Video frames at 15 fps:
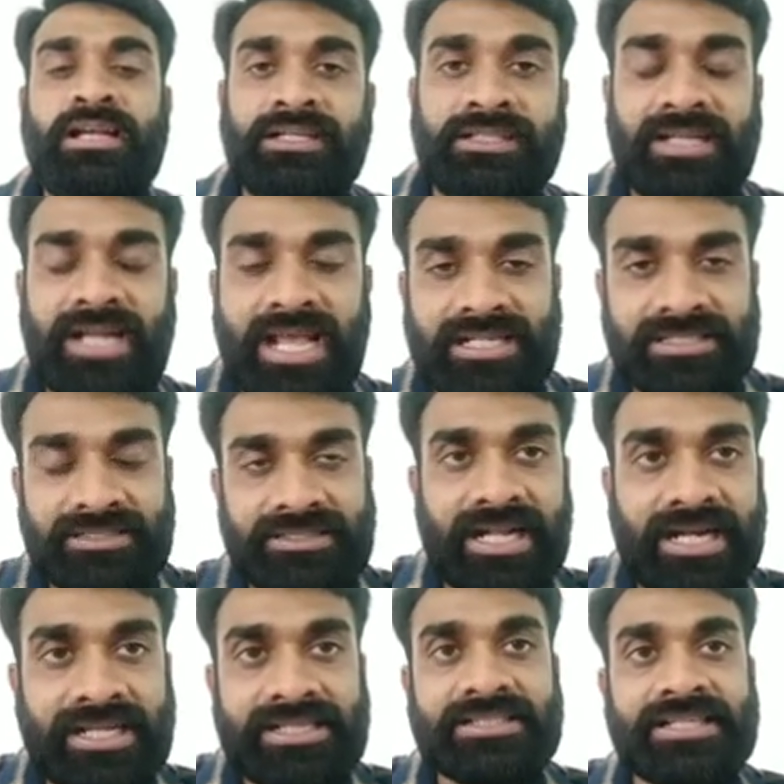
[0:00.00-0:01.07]
next,
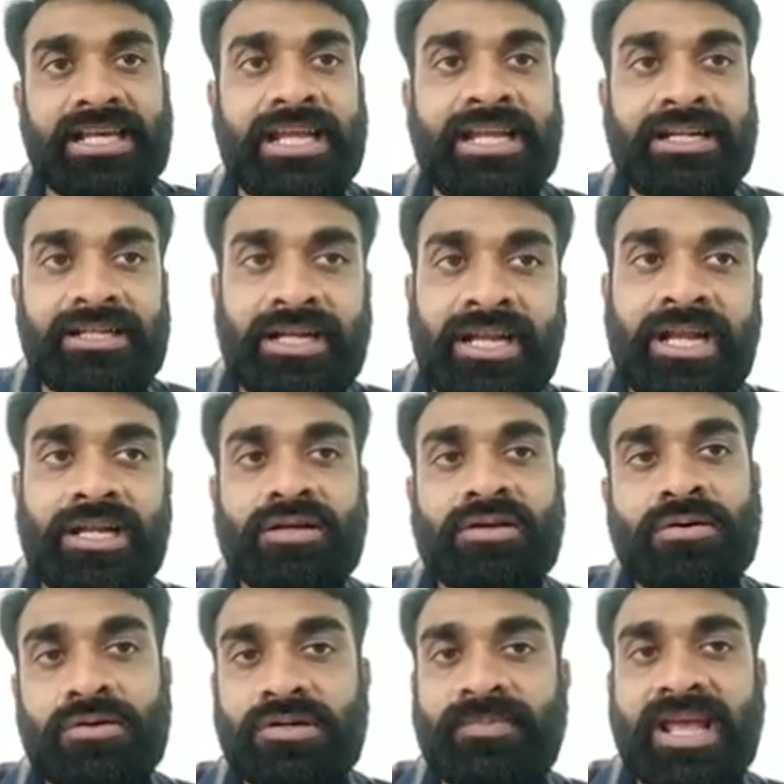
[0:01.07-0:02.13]
that is internet,
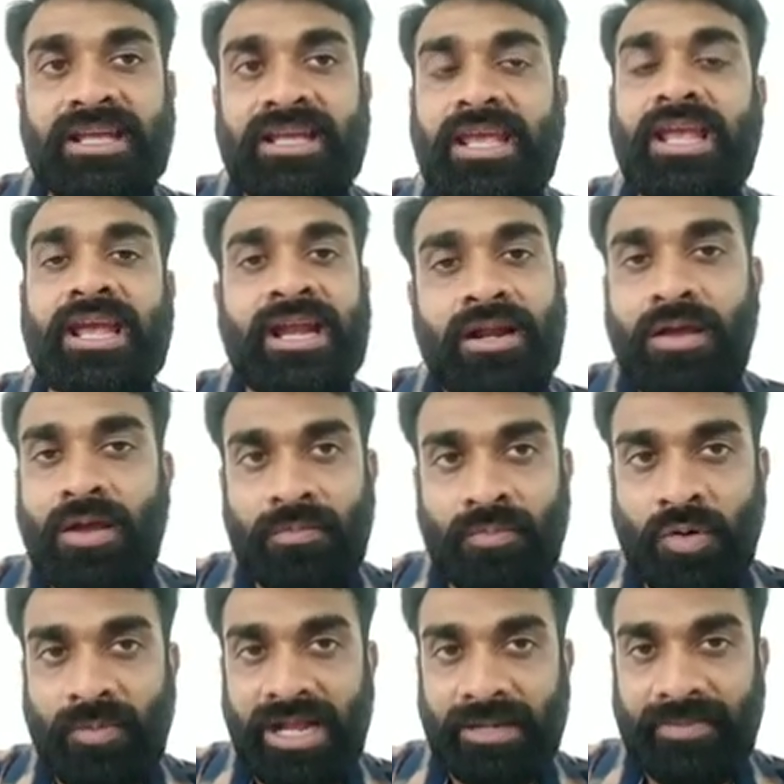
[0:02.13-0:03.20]
core banking and
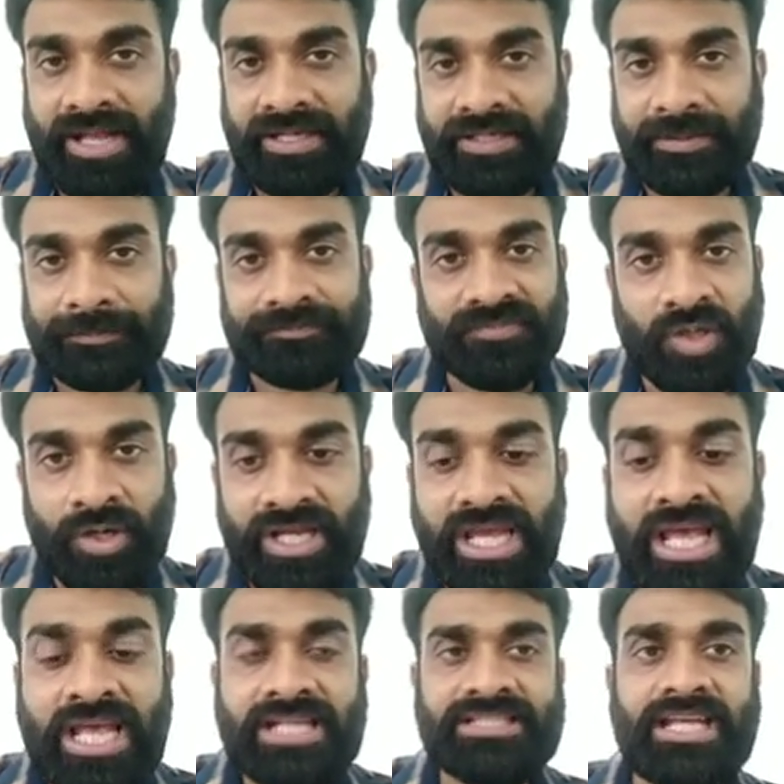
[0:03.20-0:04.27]
mobile banking.
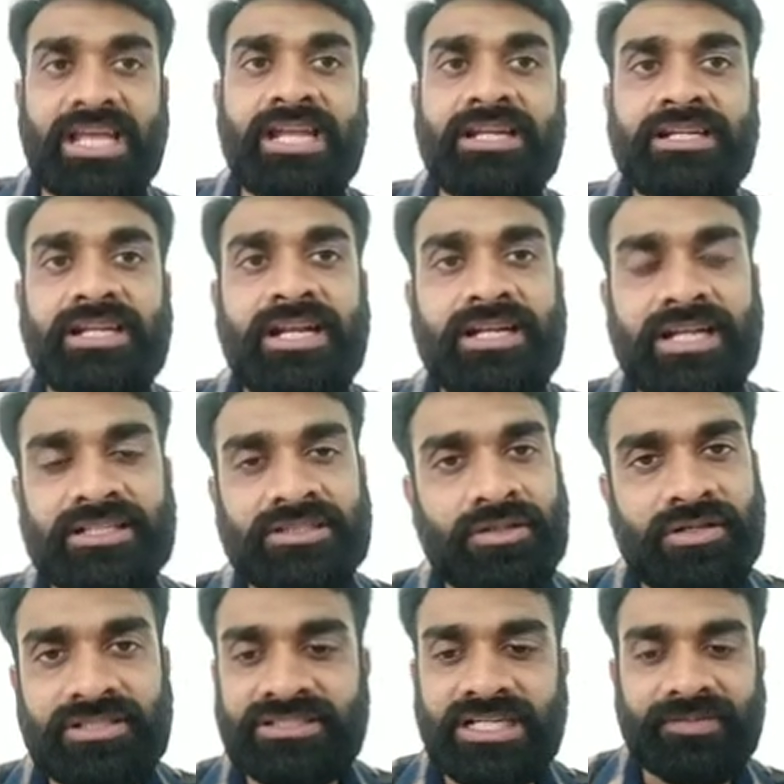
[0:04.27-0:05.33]
Okay, see, internet
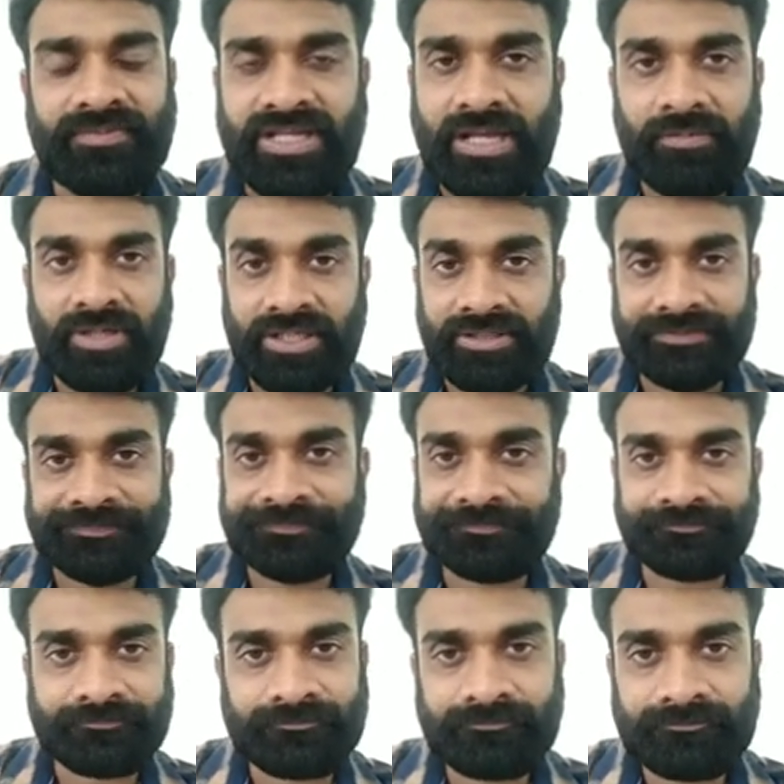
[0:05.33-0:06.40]
technology that we have learned,
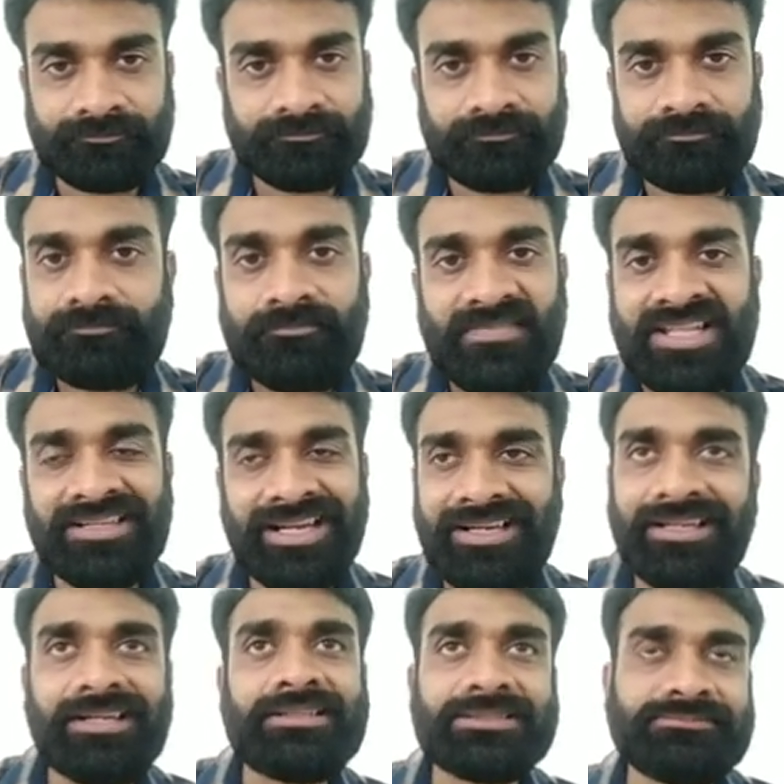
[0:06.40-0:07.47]
right,
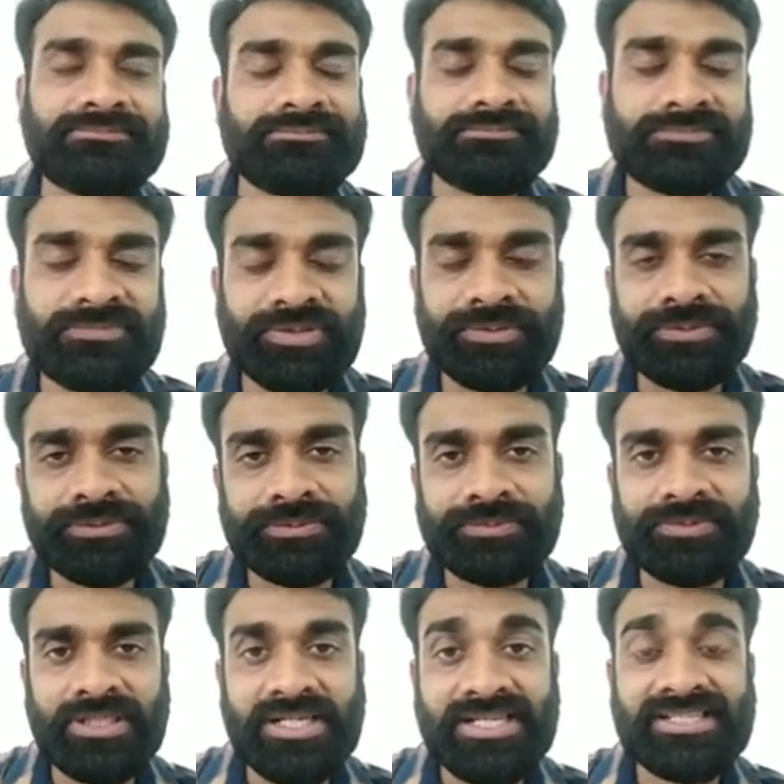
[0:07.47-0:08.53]
that through
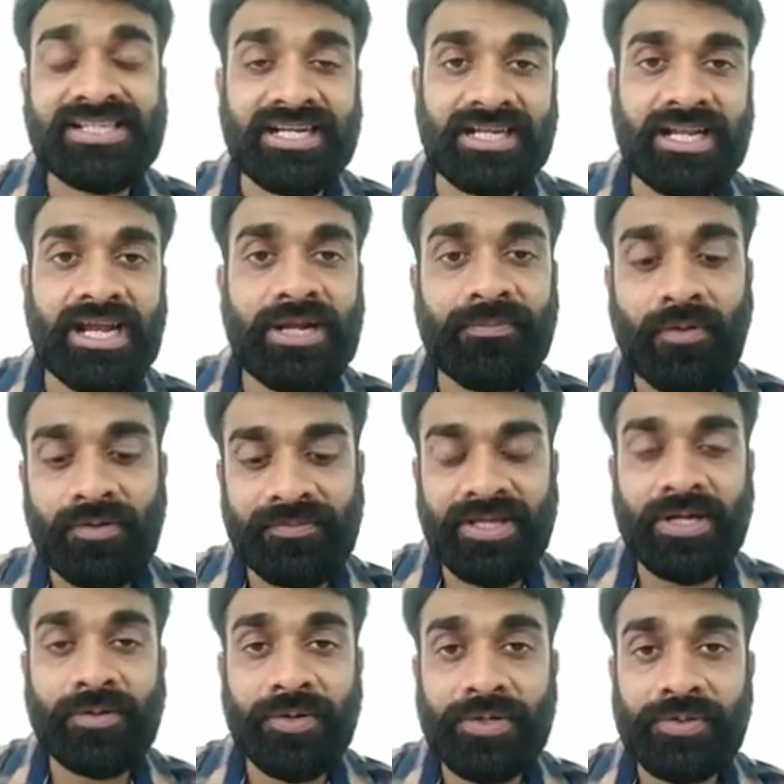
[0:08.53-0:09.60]
satellite, what we
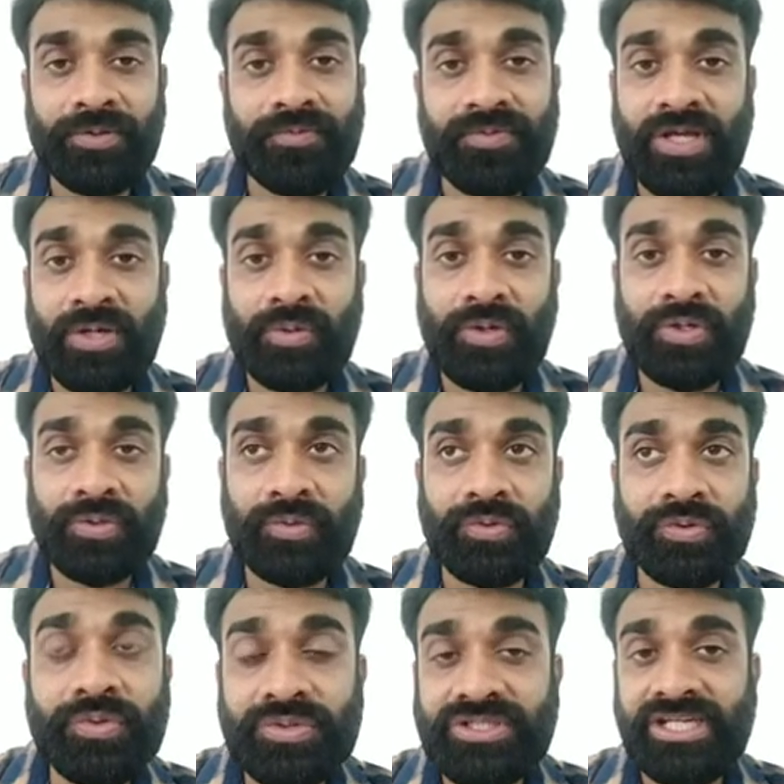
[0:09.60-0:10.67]
are going to do, we are going to
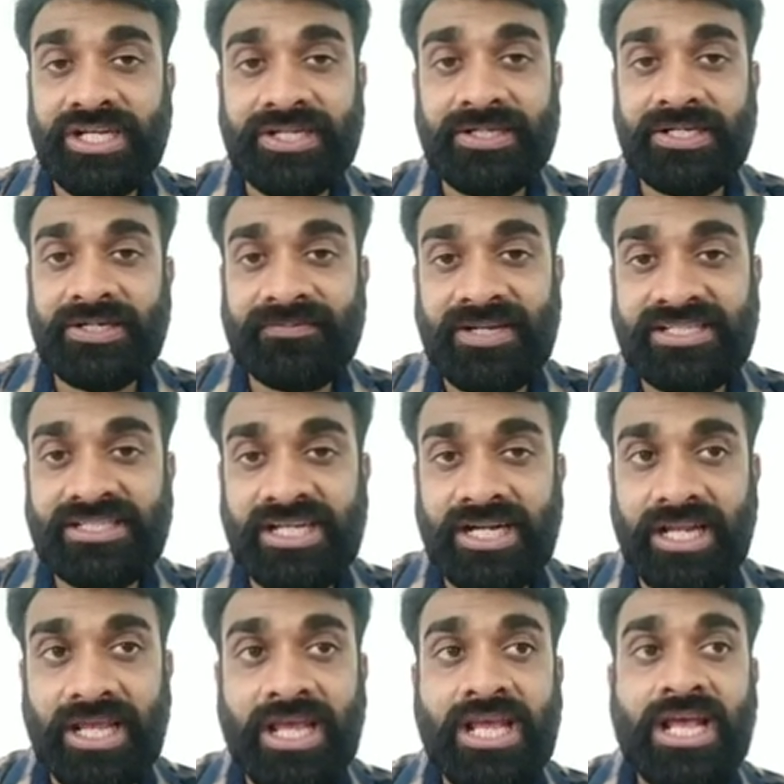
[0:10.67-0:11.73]
use the internet
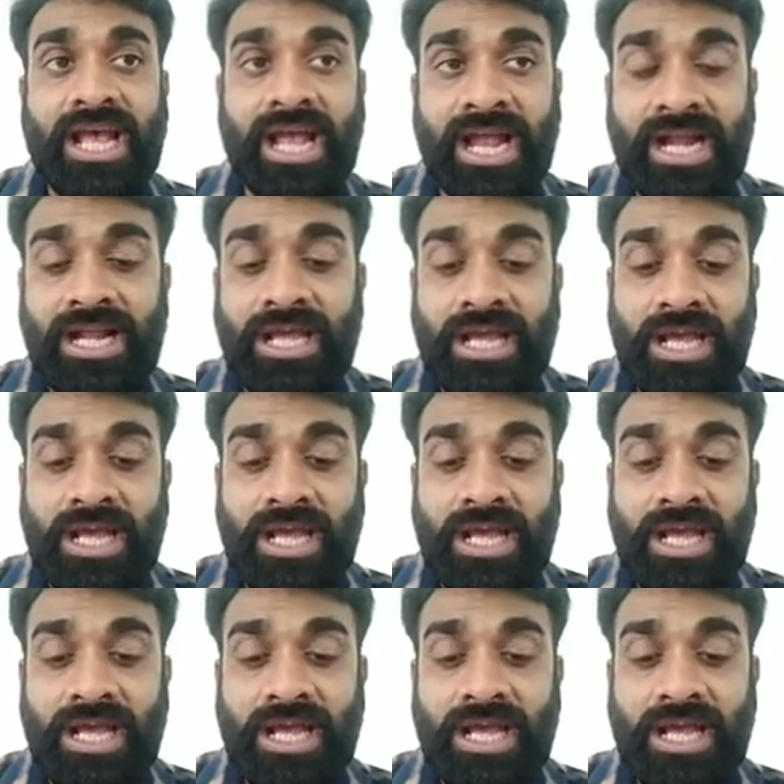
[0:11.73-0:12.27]
facility, and